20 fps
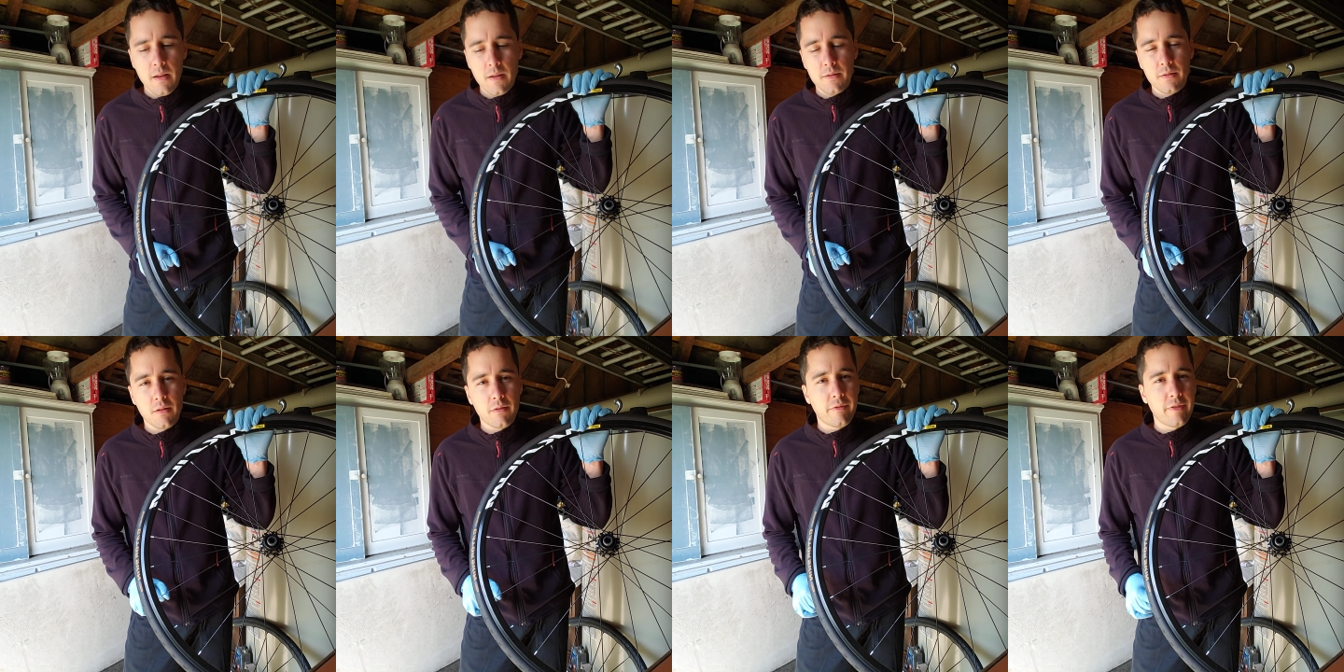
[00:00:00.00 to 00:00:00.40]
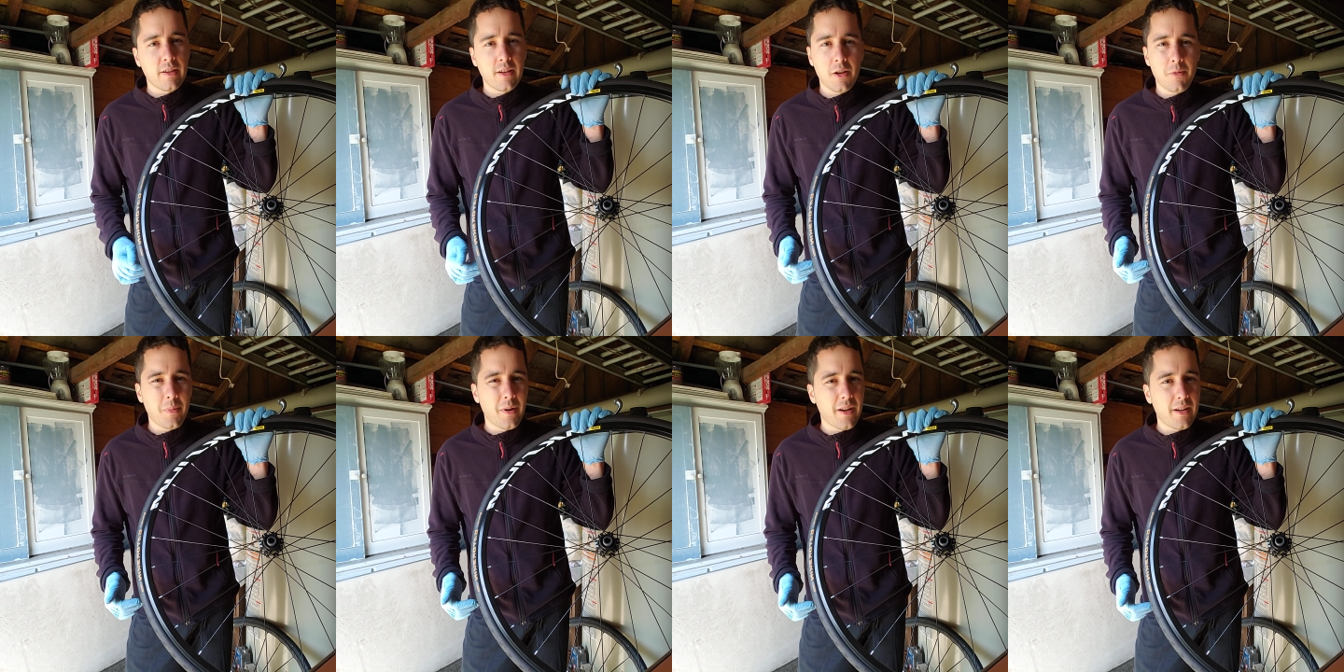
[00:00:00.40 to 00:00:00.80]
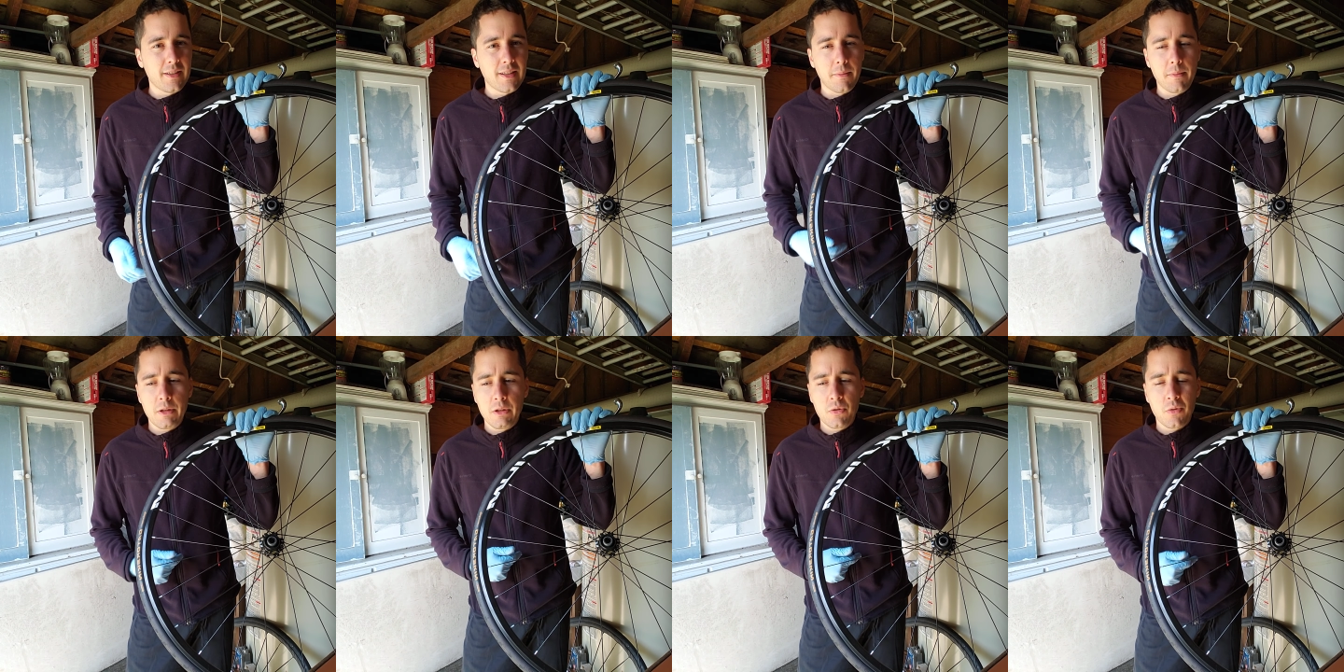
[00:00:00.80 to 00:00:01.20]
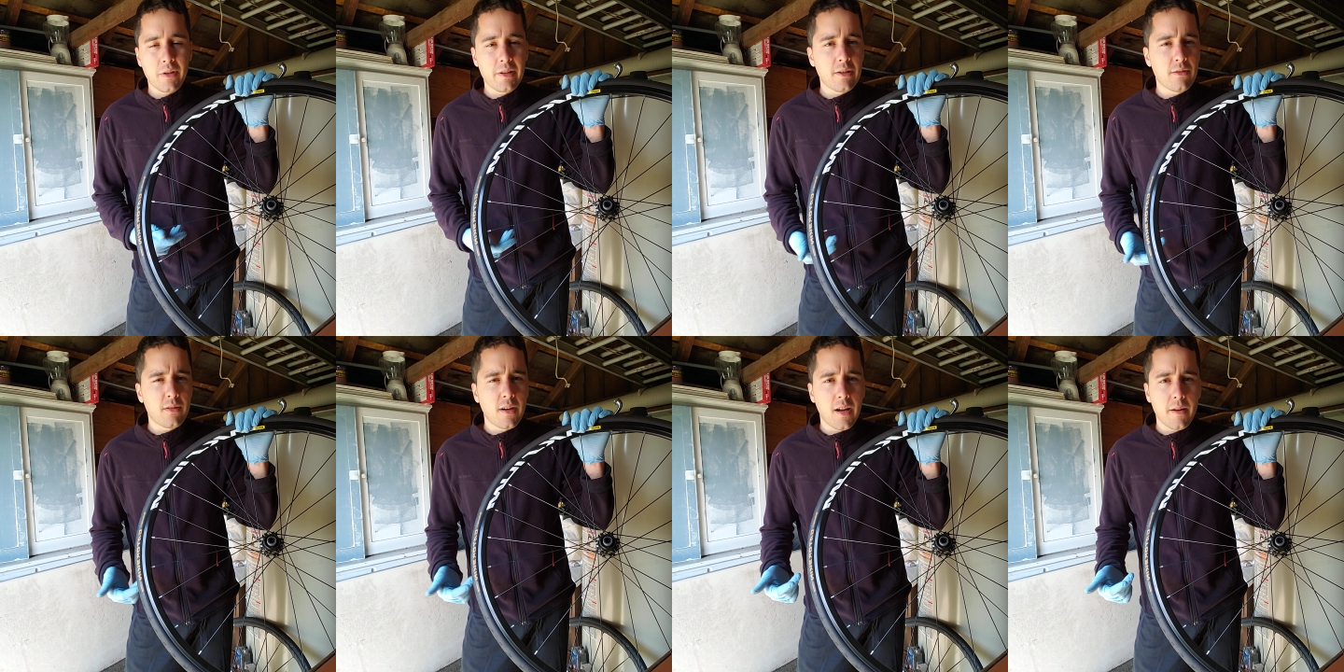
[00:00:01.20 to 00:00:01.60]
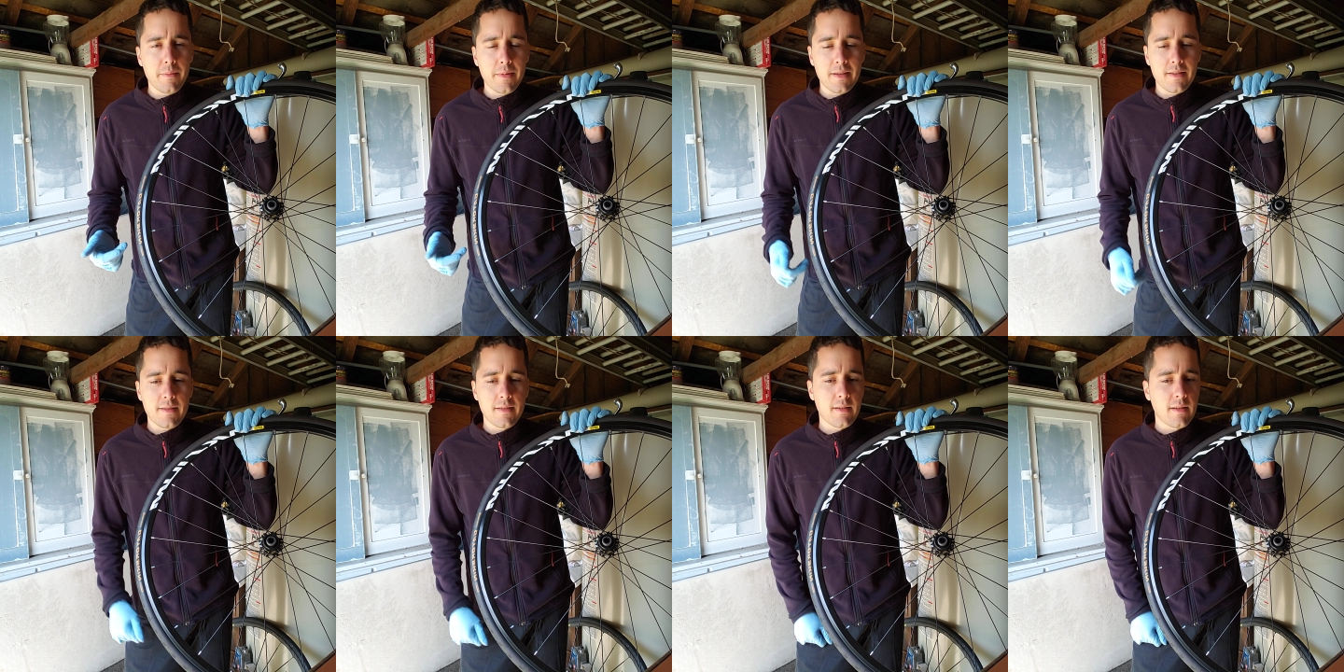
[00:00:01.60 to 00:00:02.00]
So think about it. I mean, 20 gram
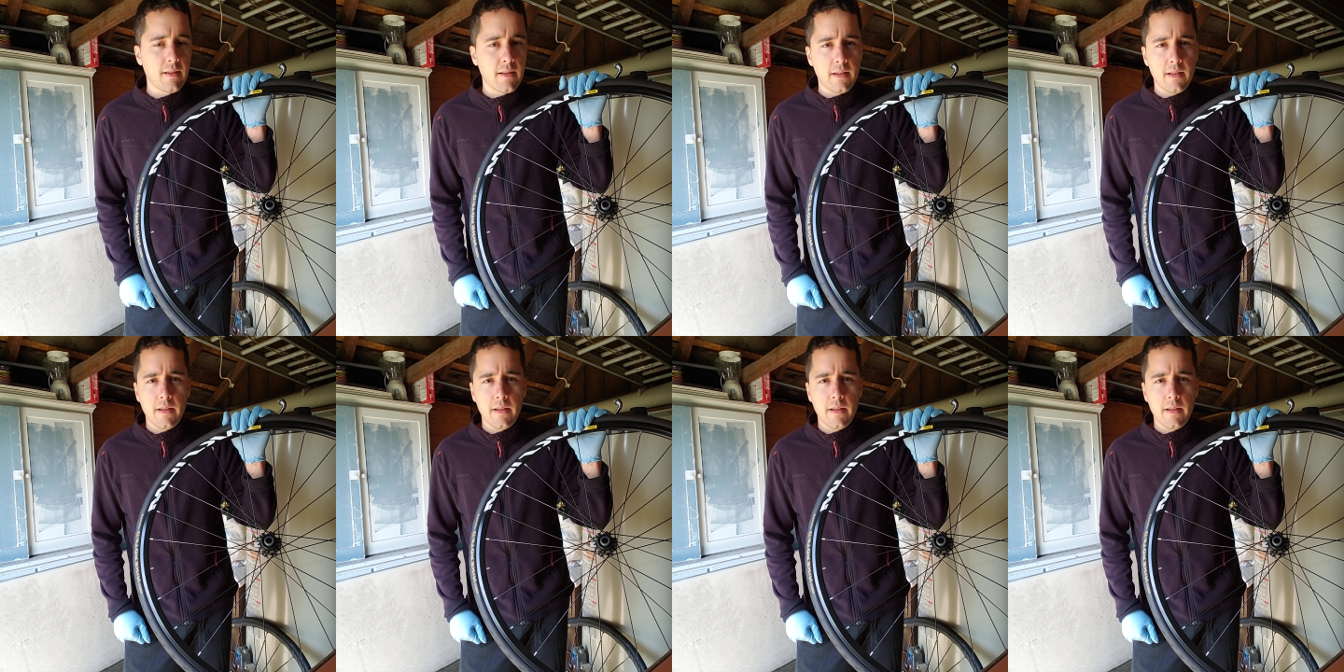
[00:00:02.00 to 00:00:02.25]
is